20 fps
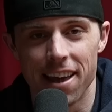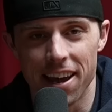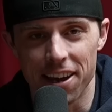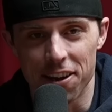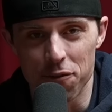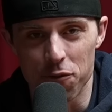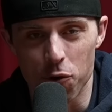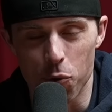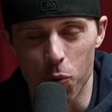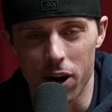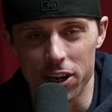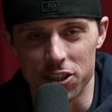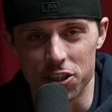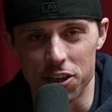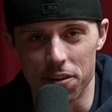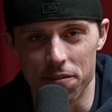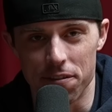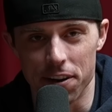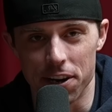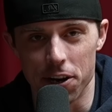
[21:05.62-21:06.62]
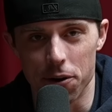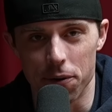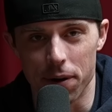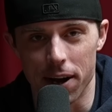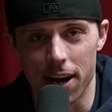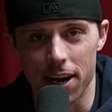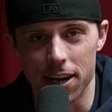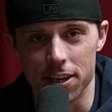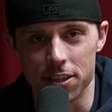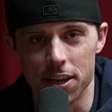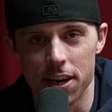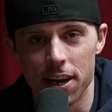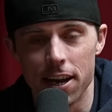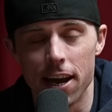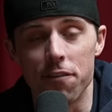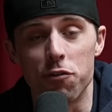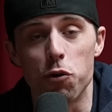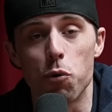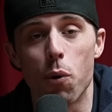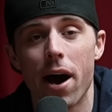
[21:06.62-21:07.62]
Thank you for watching the video, guys.
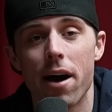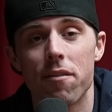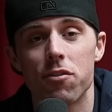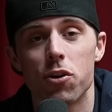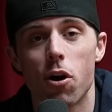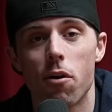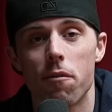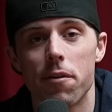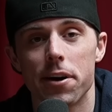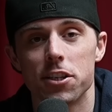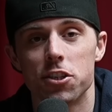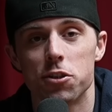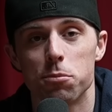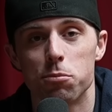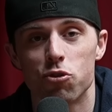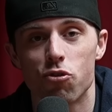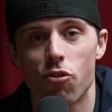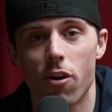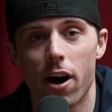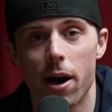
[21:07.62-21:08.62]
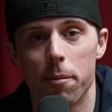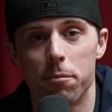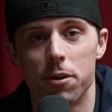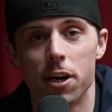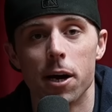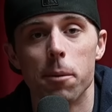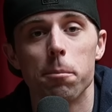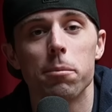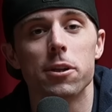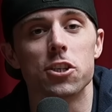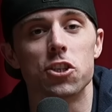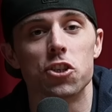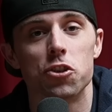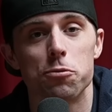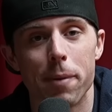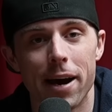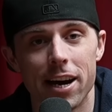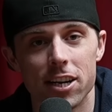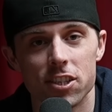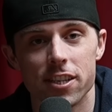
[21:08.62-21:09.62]
If you haven't already subscribed, please
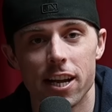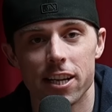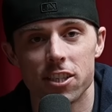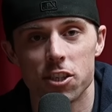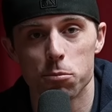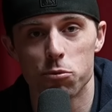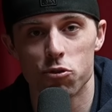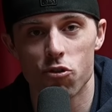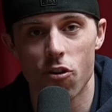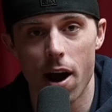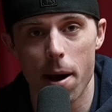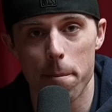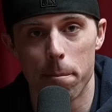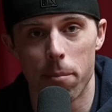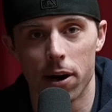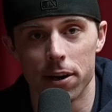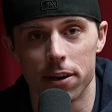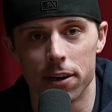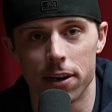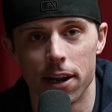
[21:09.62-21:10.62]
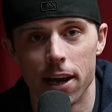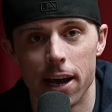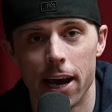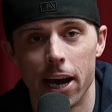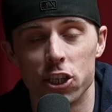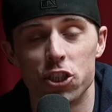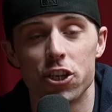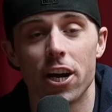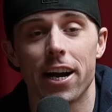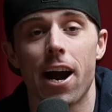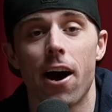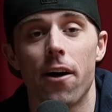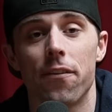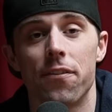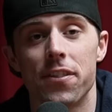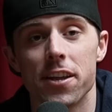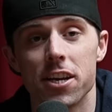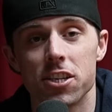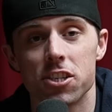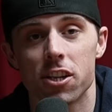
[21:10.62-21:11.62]
smash that subscribe button and check
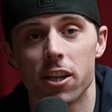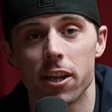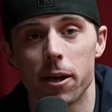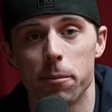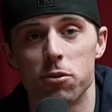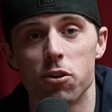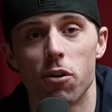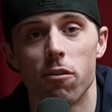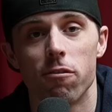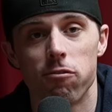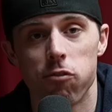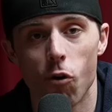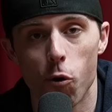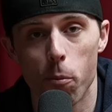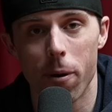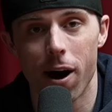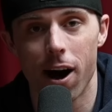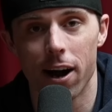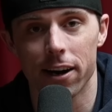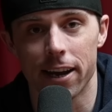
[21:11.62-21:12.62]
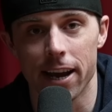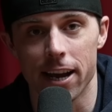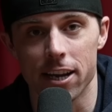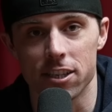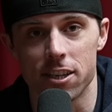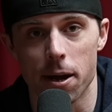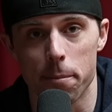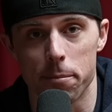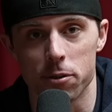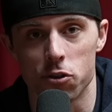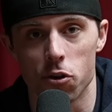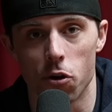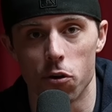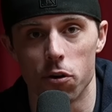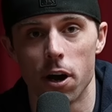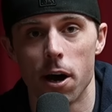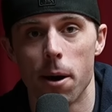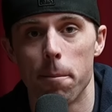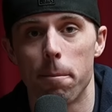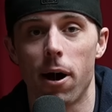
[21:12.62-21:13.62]
out this clip's full podcast
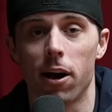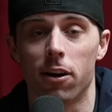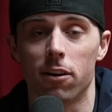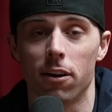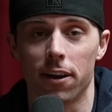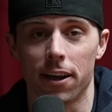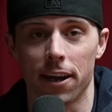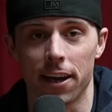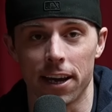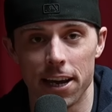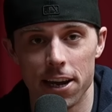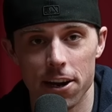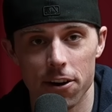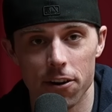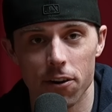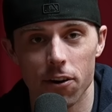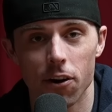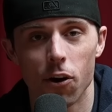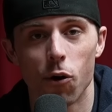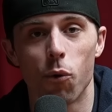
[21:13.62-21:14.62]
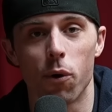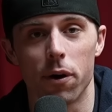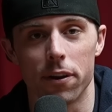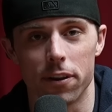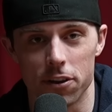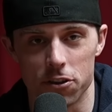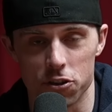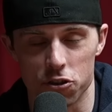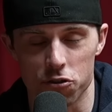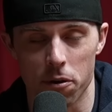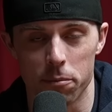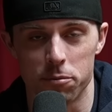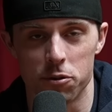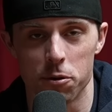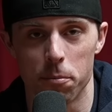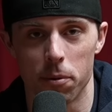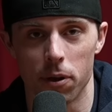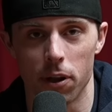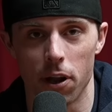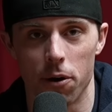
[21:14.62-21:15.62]
episode by clicking here or in the
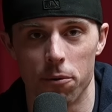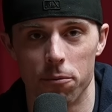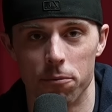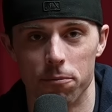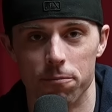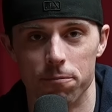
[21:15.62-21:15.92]
description below.